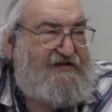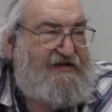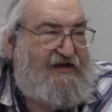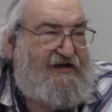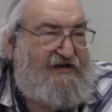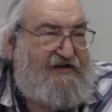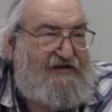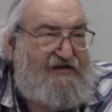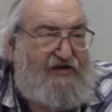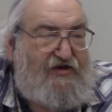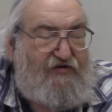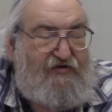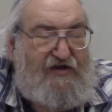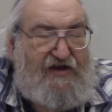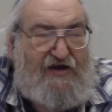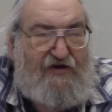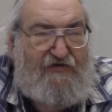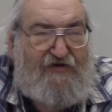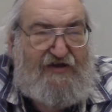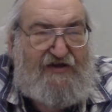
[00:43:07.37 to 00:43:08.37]

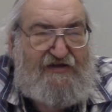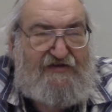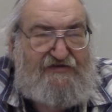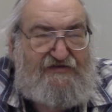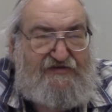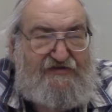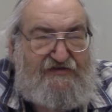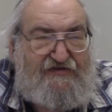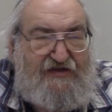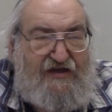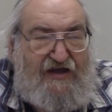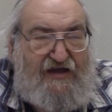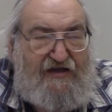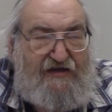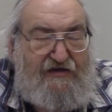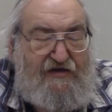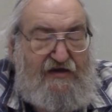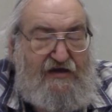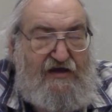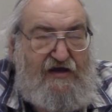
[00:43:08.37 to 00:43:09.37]
airing it
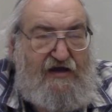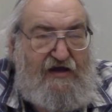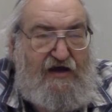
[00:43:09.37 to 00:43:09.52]
today.